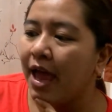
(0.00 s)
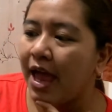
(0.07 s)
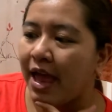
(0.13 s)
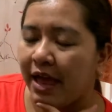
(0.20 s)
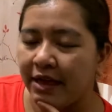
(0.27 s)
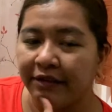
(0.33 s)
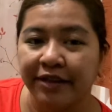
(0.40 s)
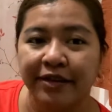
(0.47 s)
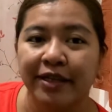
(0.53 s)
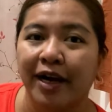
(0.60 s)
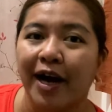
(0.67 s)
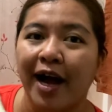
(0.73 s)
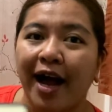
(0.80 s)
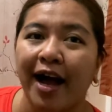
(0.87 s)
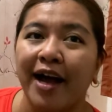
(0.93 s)
And
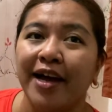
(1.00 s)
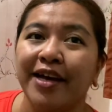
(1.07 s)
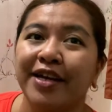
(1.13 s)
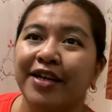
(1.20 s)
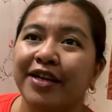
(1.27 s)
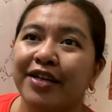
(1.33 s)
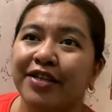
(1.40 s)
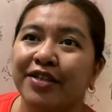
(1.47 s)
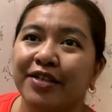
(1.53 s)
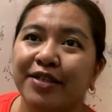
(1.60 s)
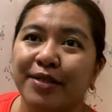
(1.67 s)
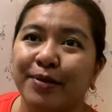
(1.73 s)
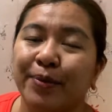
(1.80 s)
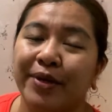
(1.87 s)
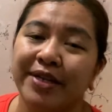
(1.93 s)
I
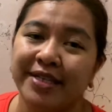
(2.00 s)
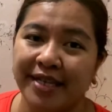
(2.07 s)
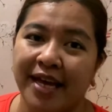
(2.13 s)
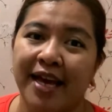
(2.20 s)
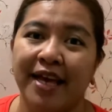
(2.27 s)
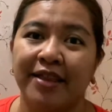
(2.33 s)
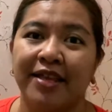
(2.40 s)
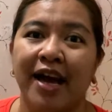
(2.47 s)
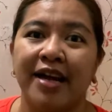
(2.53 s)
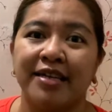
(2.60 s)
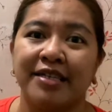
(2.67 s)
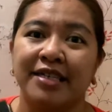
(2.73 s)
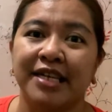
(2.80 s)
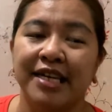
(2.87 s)
just want to say that